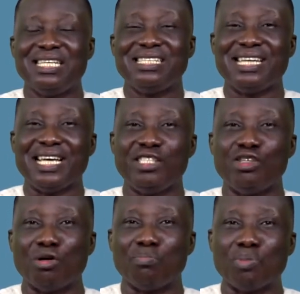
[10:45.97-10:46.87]
then
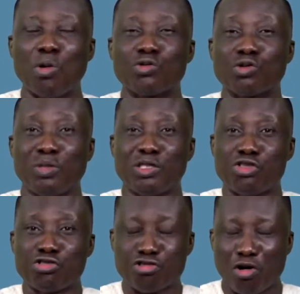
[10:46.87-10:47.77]
your bones will be
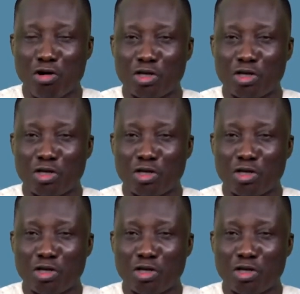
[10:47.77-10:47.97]
strong.